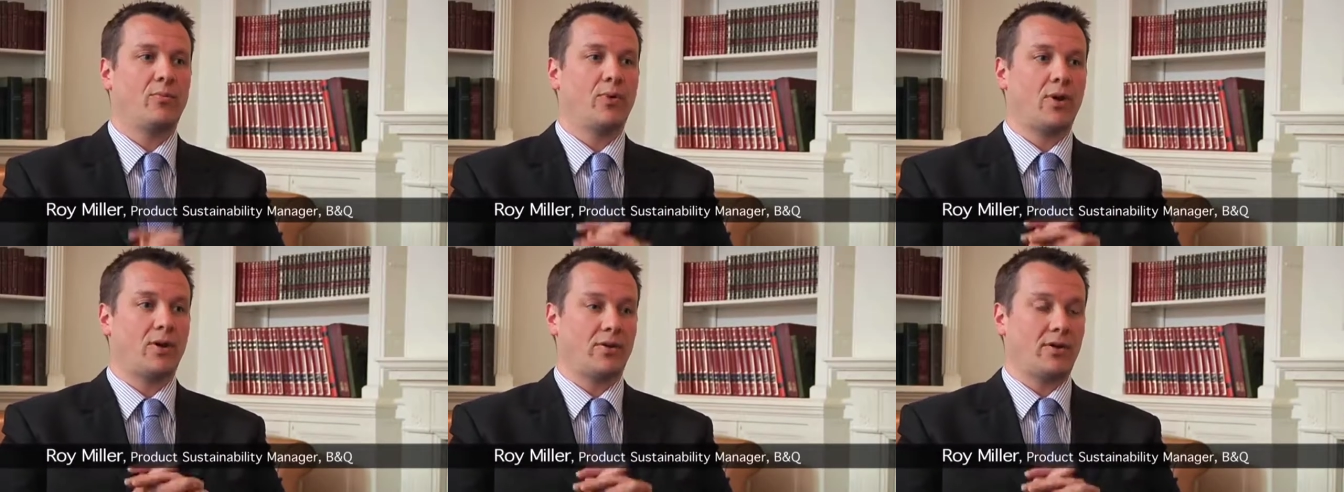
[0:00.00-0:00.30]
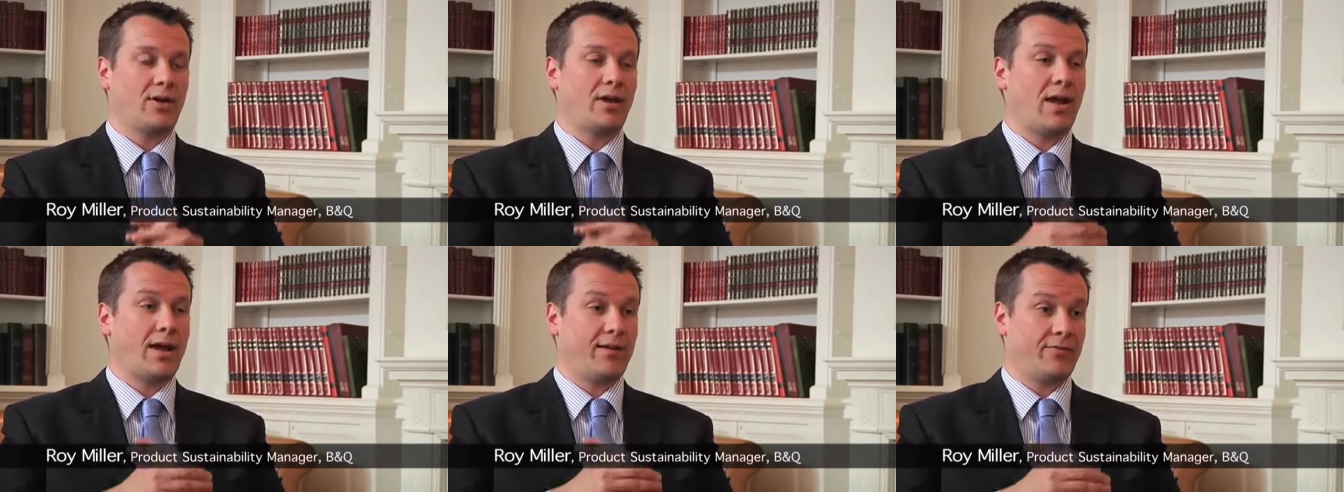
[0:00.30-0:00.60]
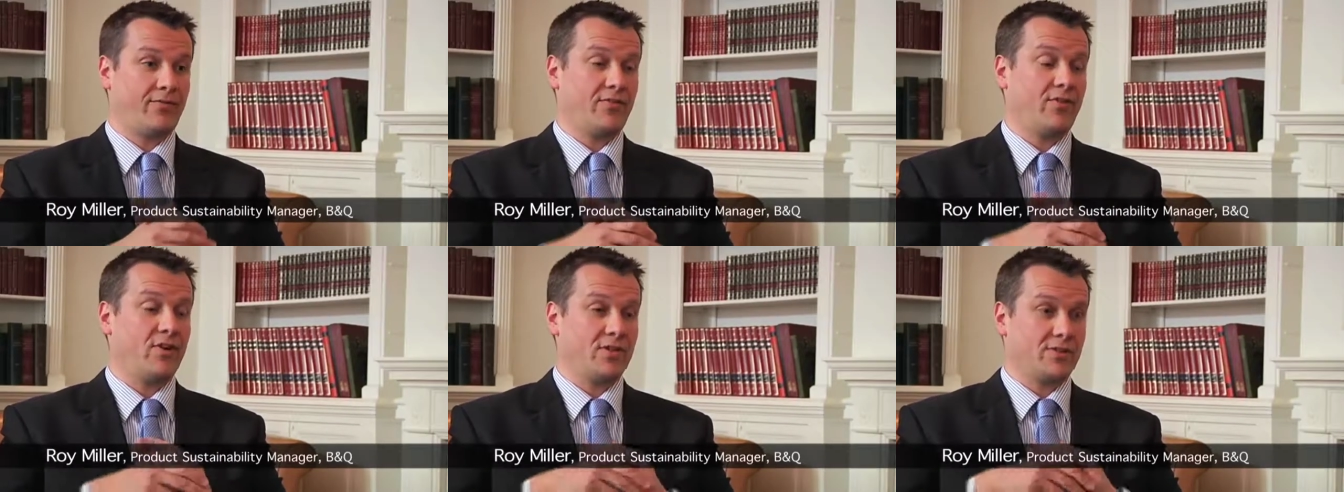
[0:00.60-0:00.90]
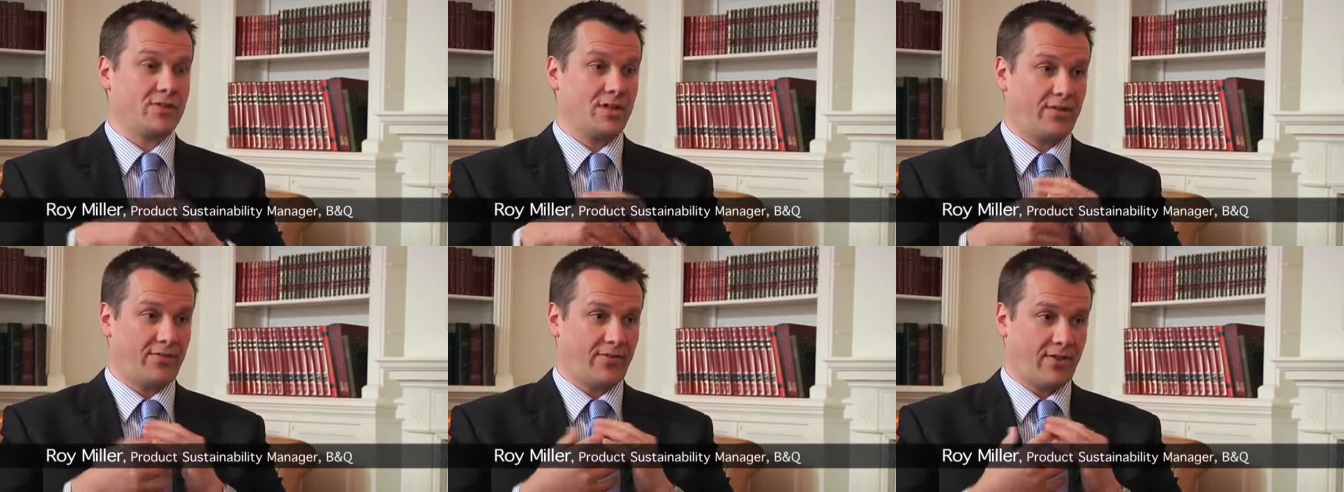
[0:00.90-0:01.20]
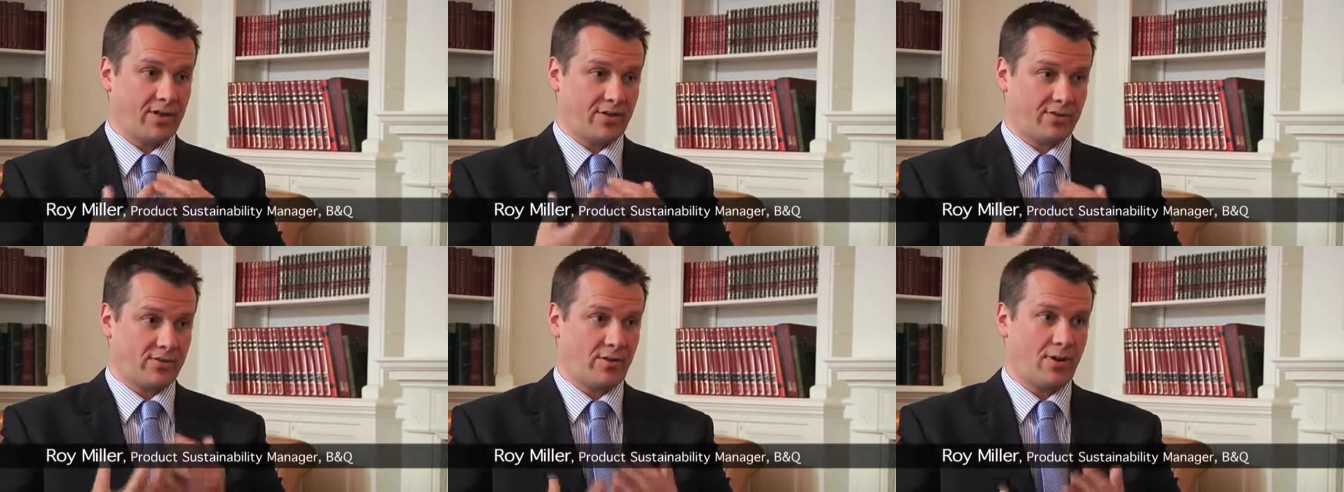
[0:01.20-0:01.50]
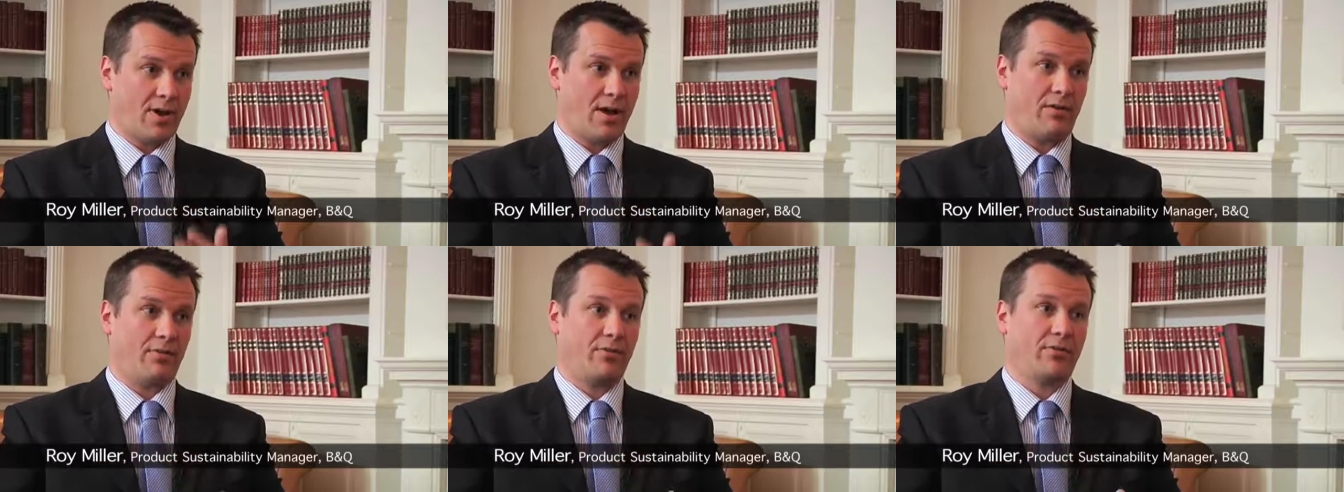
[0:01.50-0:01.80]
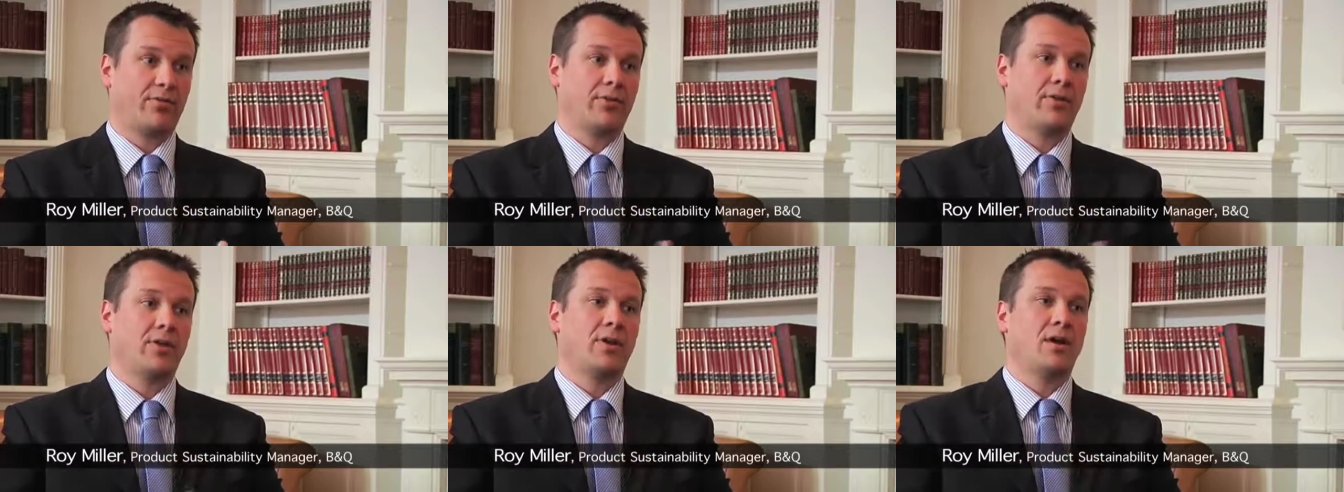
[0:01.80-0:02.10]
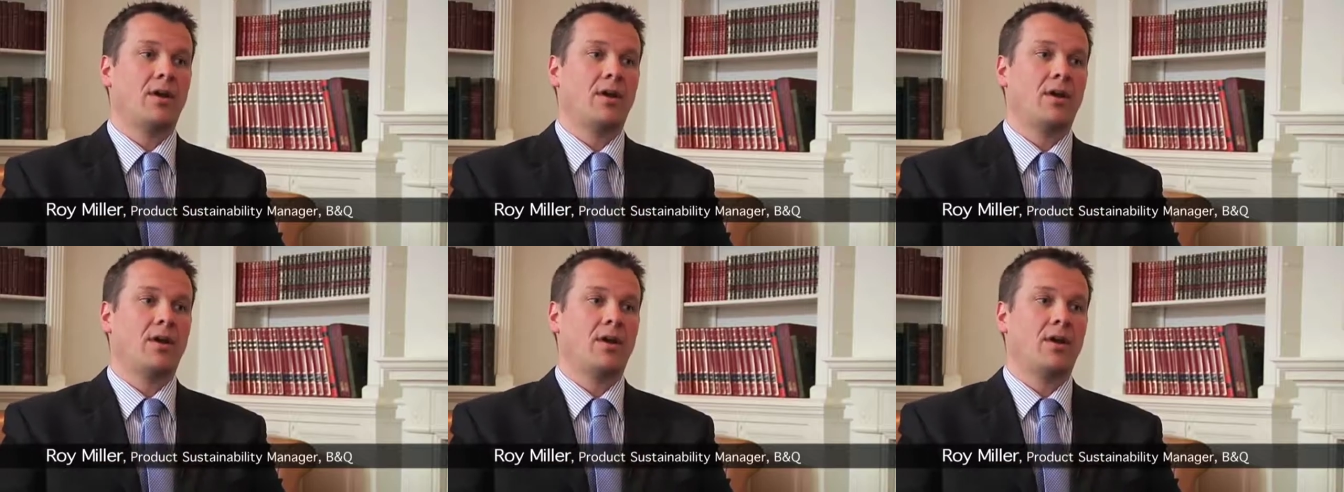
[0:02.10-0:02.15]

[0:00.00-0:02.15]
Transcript: won't adversely affect your health.